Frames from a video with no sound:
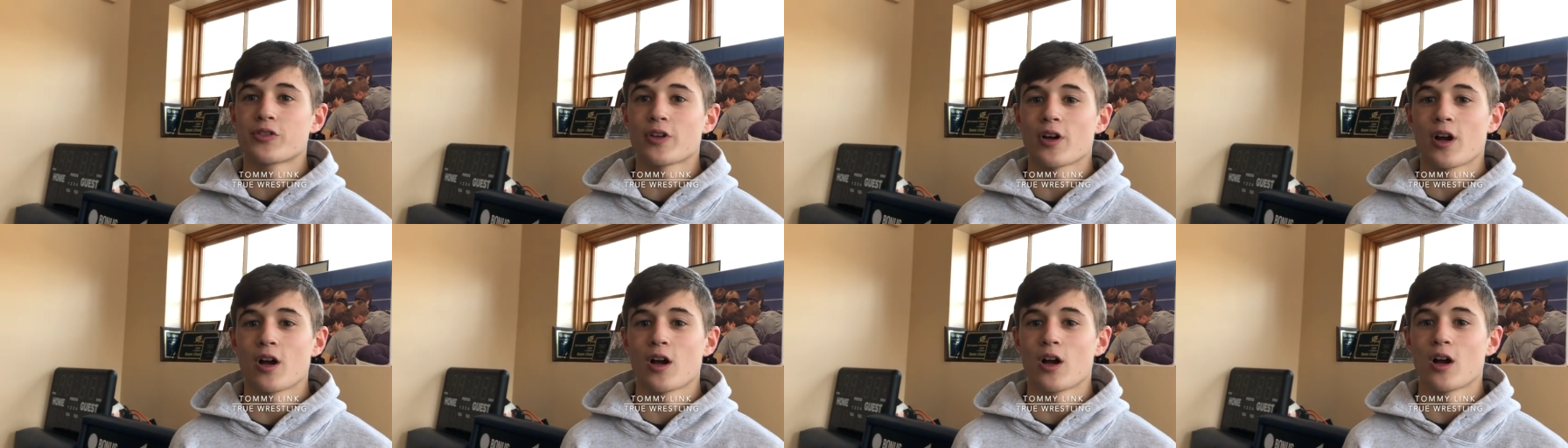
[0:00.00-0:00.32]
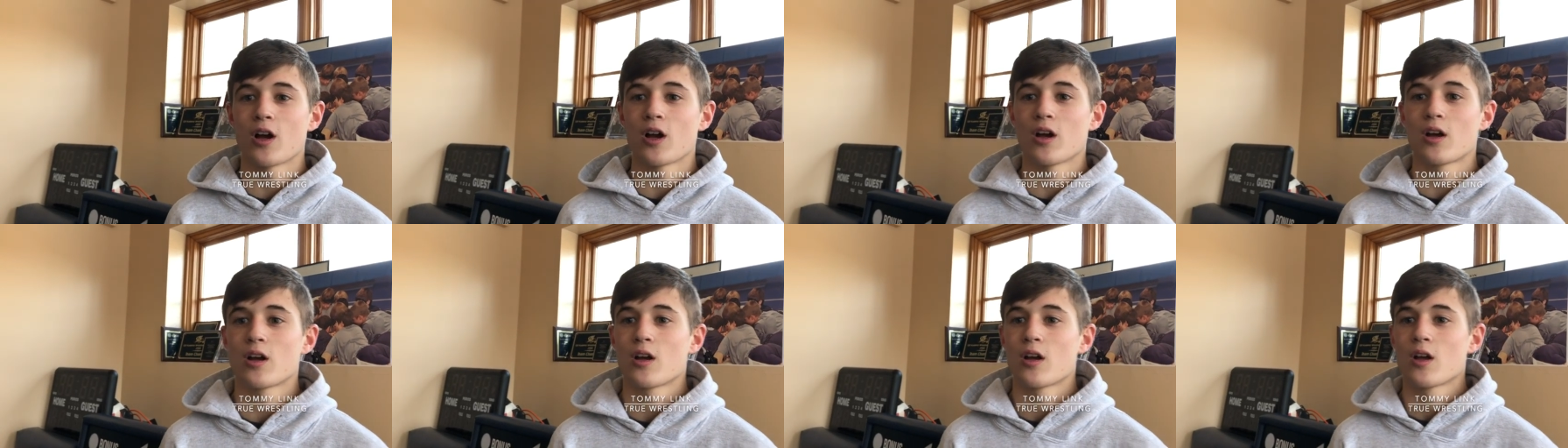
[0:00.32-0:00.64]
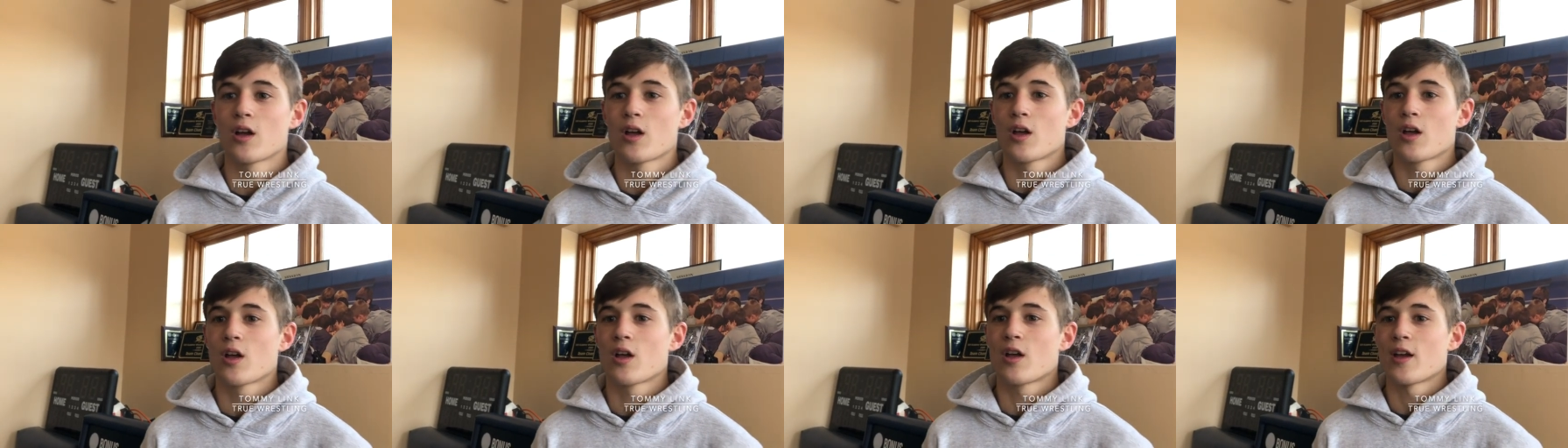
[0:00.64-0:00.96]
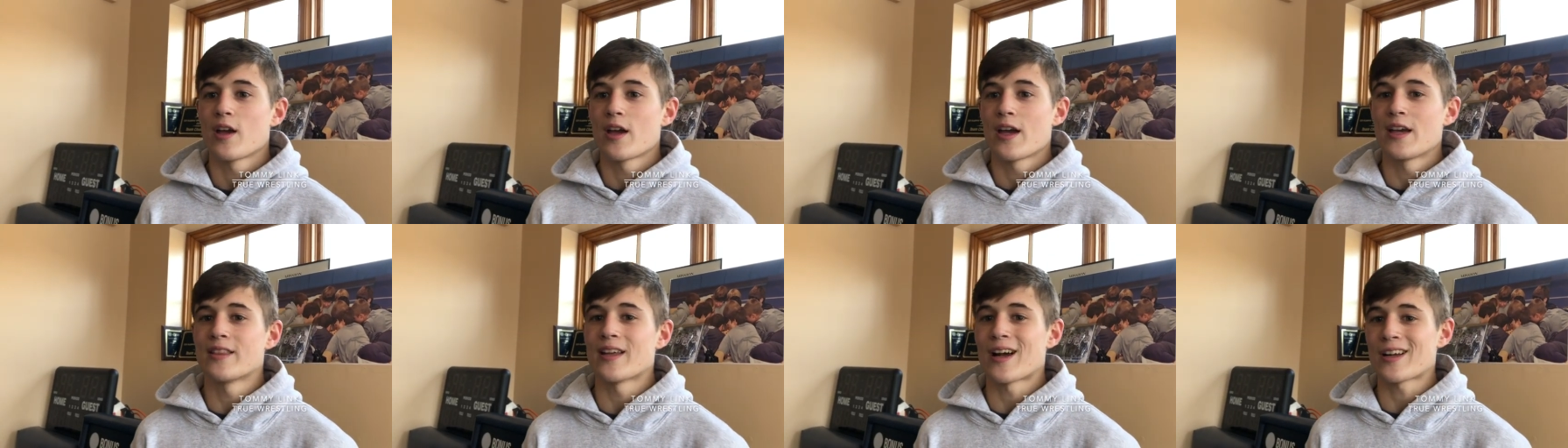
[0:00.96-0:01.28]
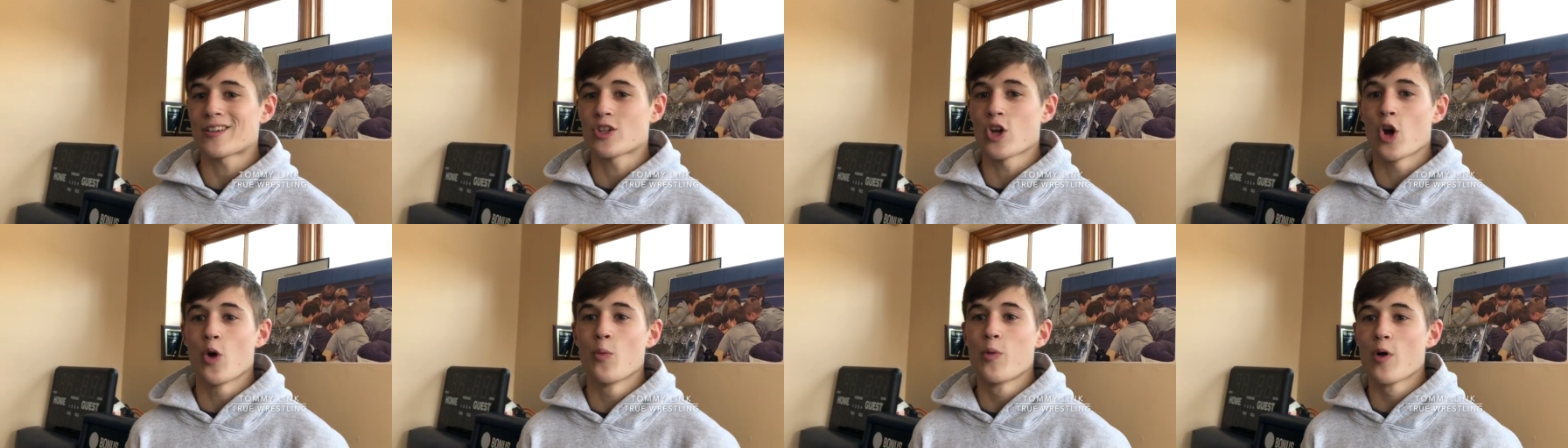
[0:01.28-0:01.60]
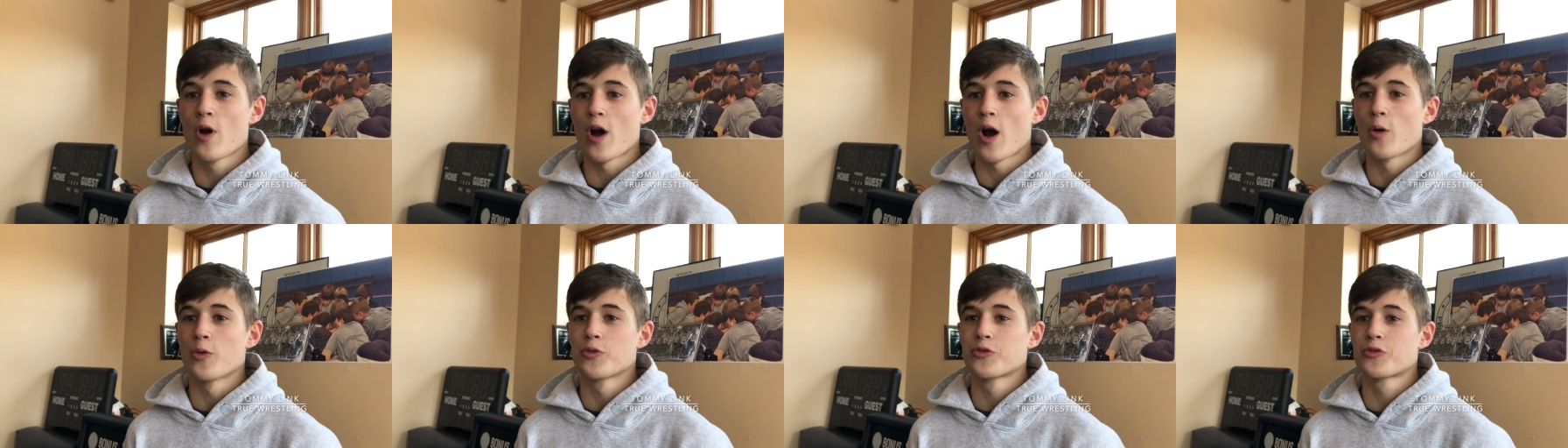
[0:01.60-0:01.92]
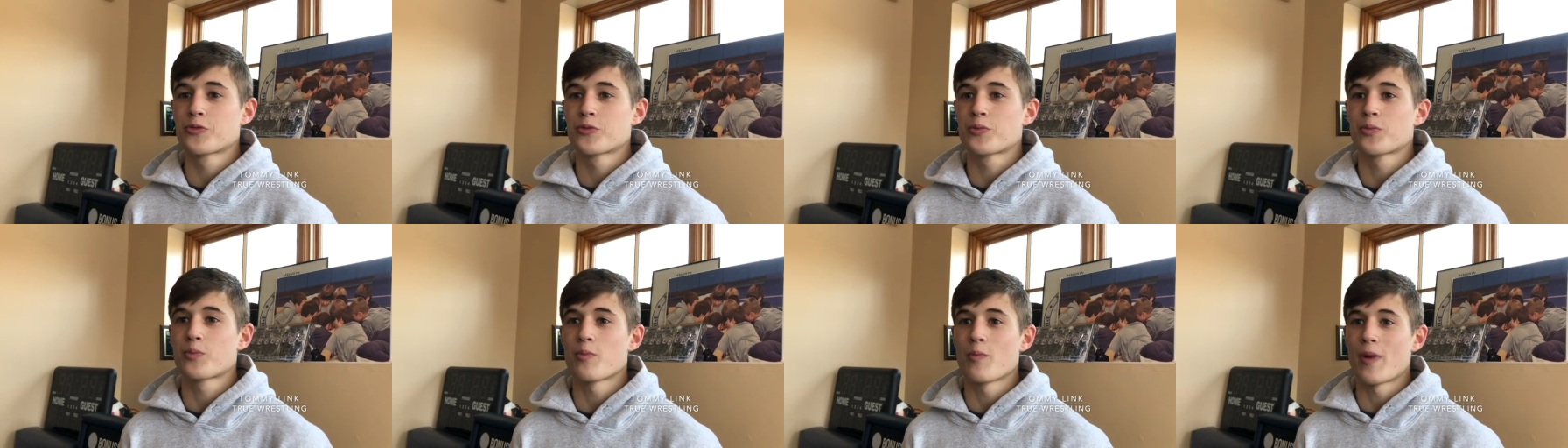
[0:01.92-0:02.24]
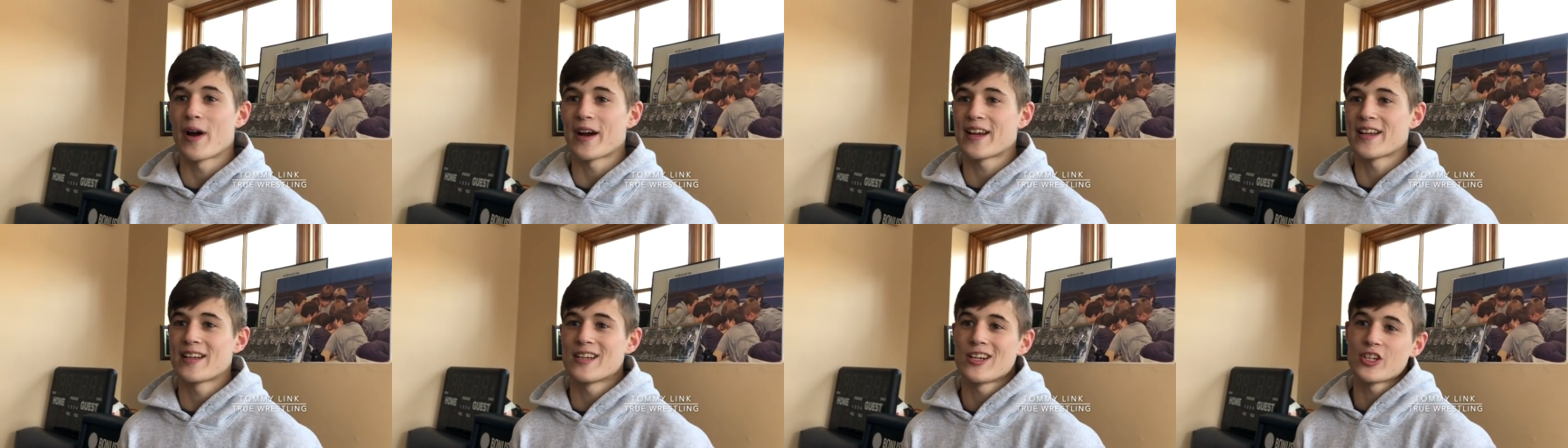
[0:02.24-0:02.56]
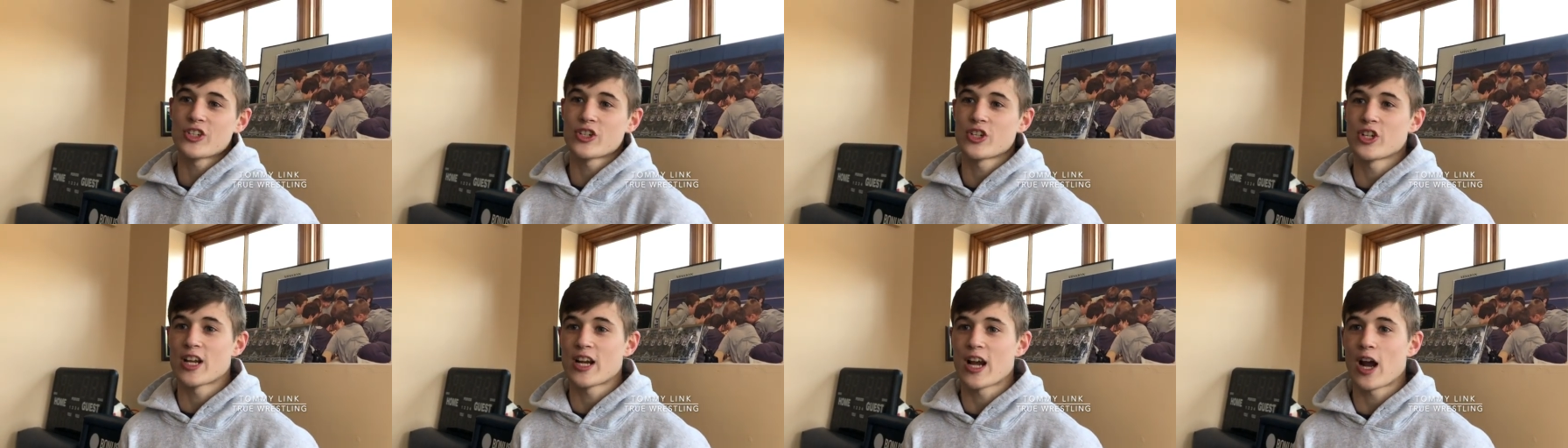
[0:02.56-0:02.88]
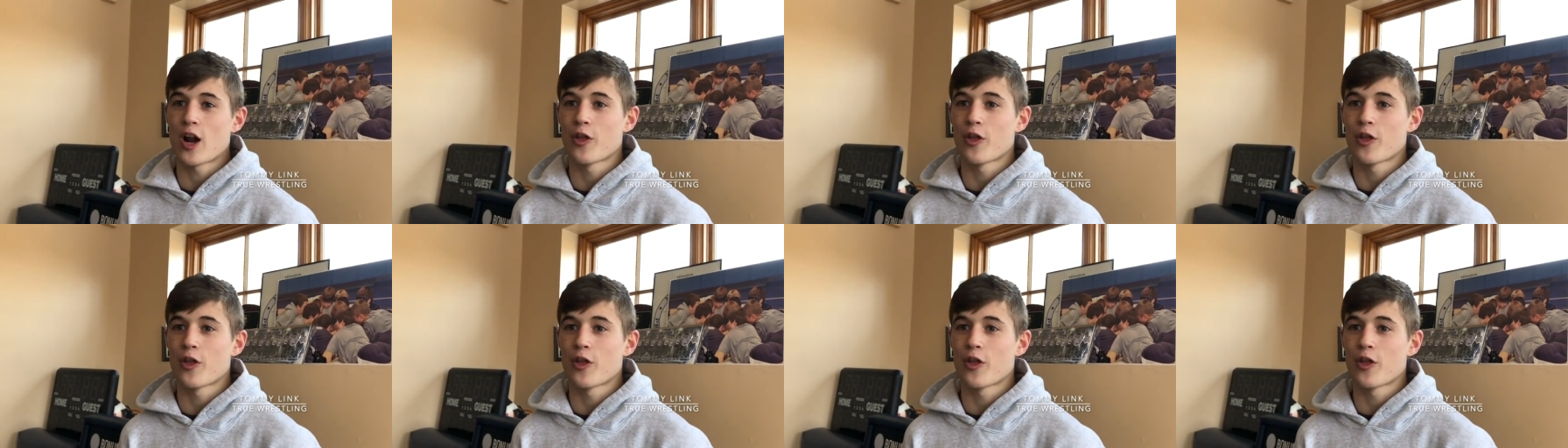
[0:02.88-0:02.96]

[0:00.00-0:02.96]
Uh, in October, I was my conditioning.